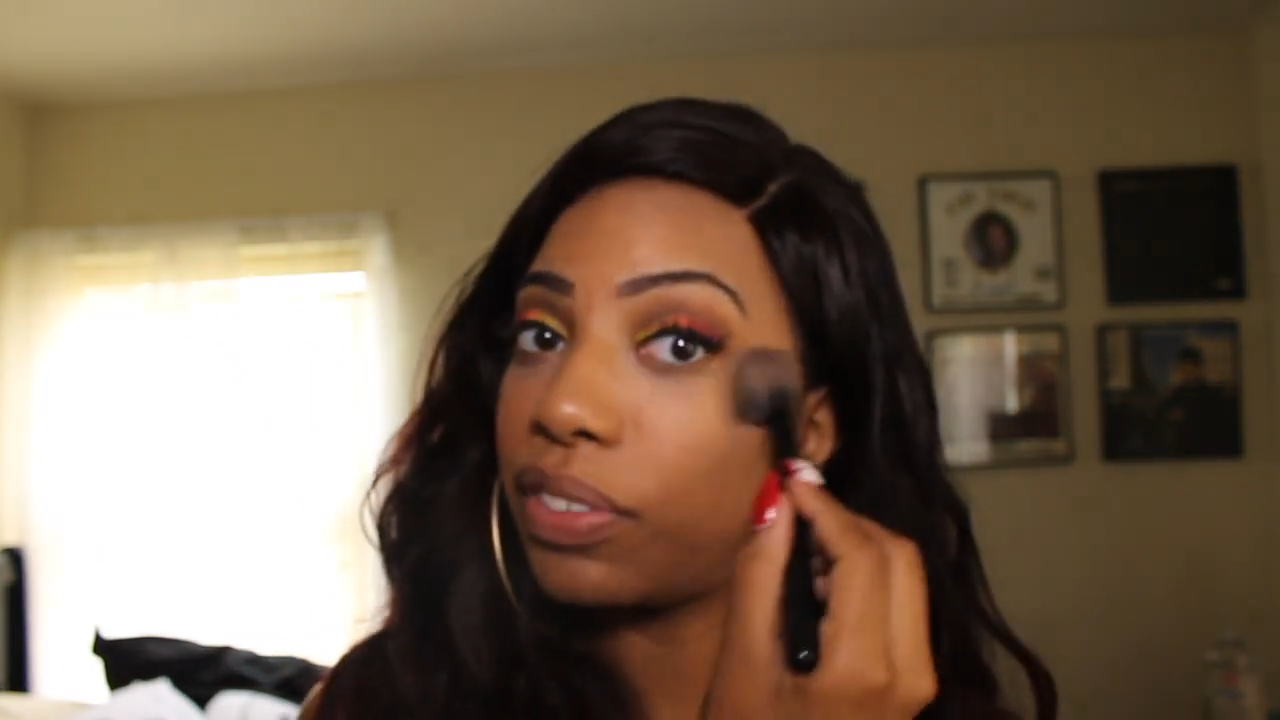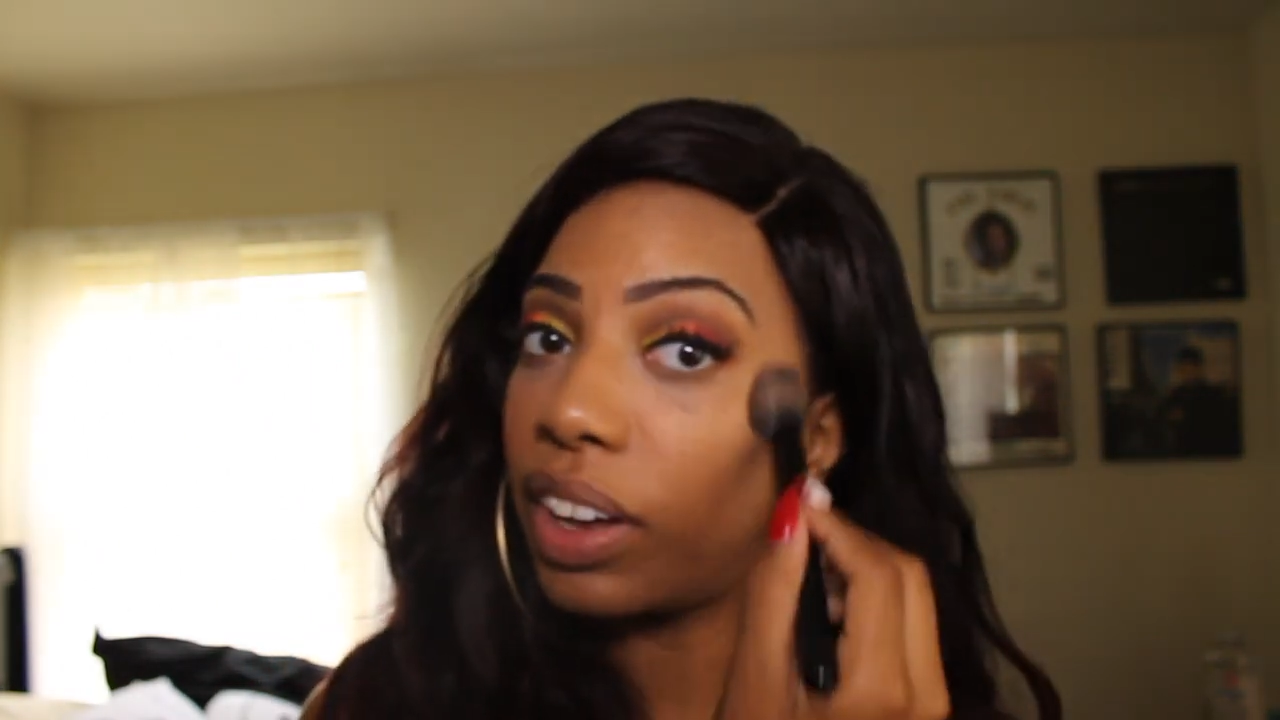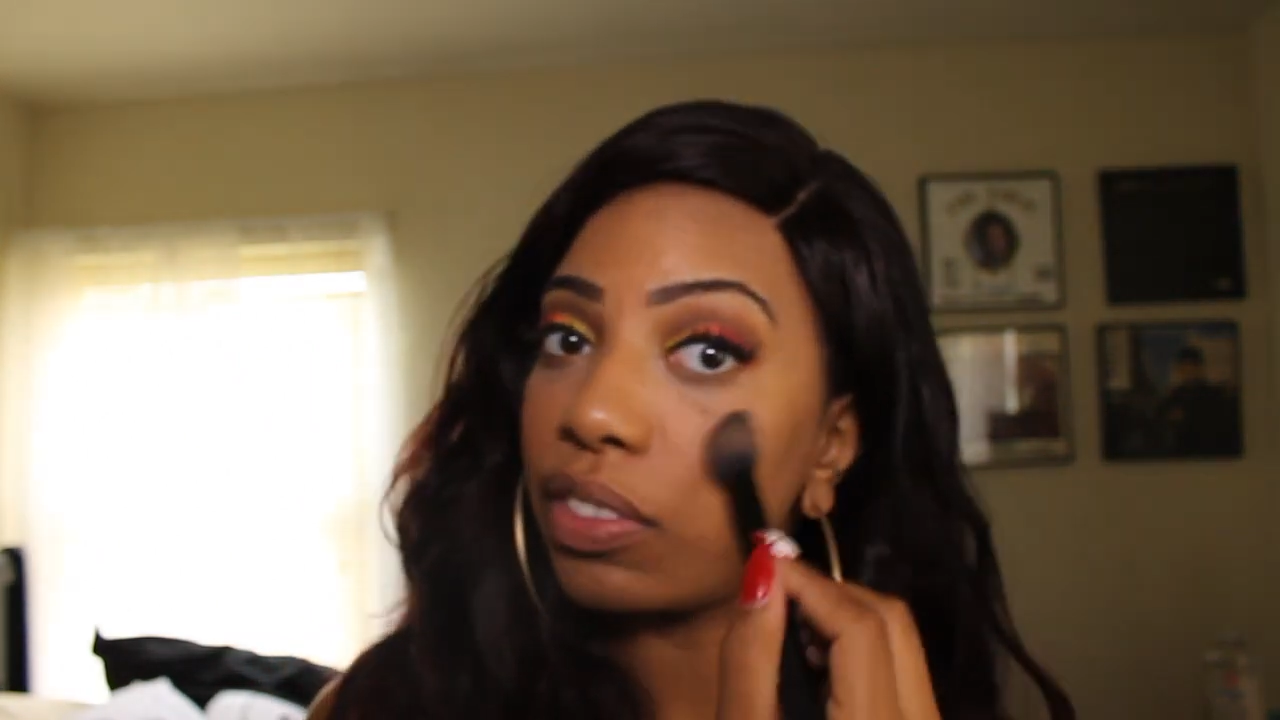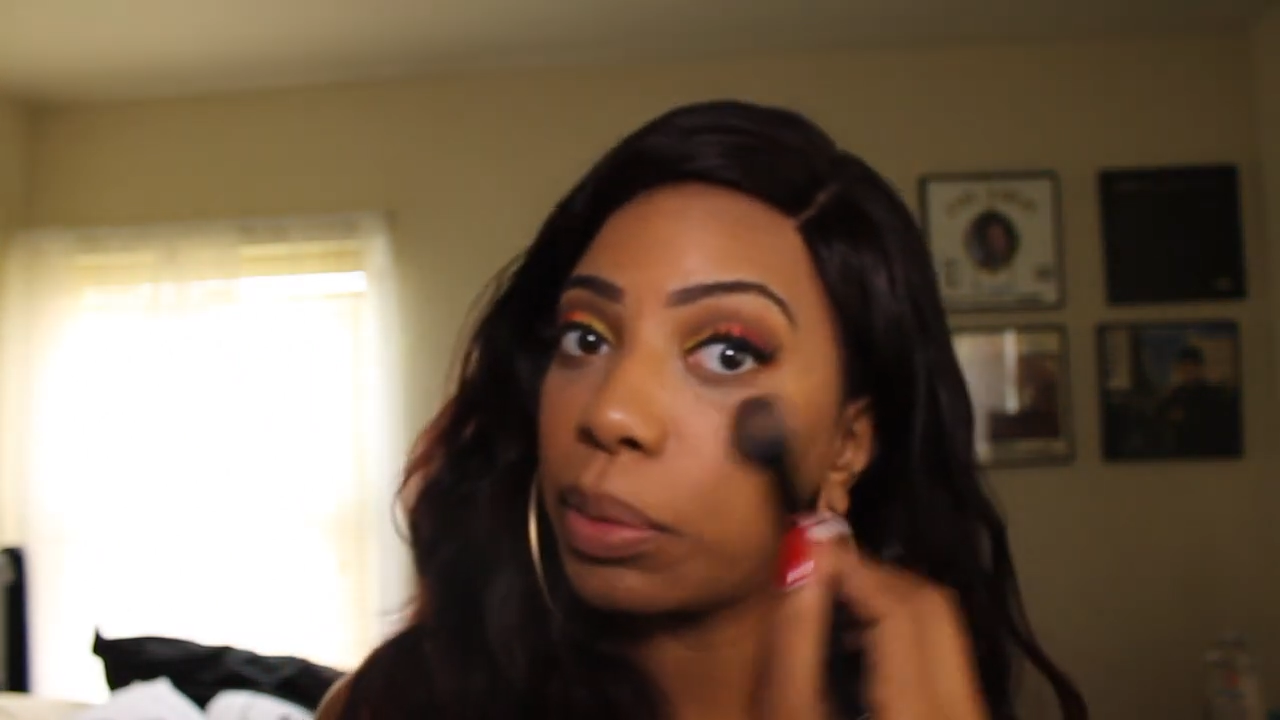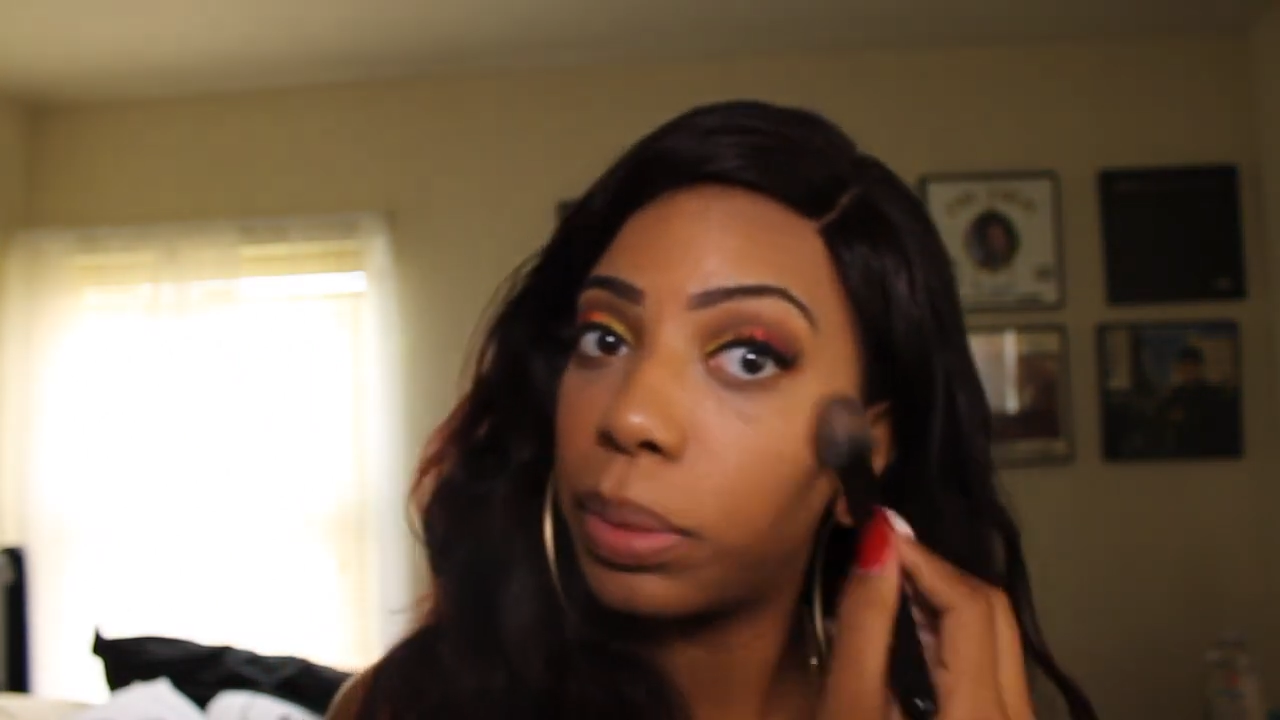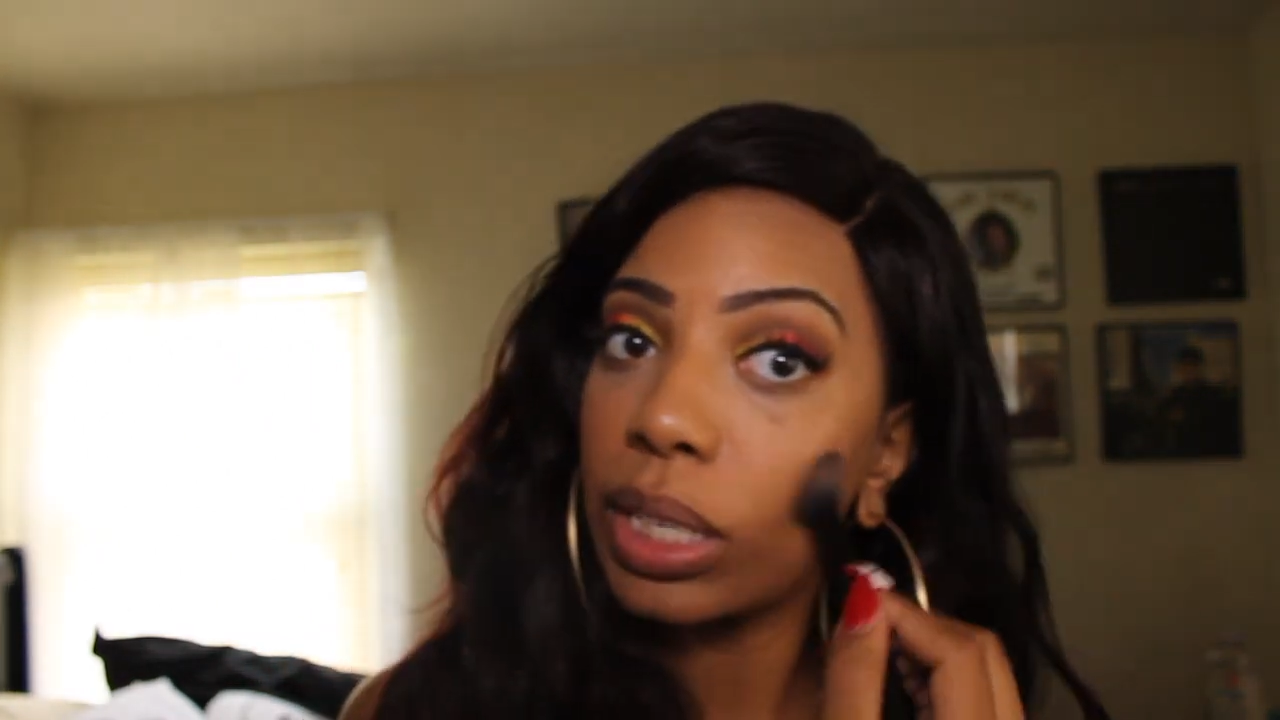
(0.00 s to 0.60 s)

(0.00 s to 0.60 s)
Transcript: favorite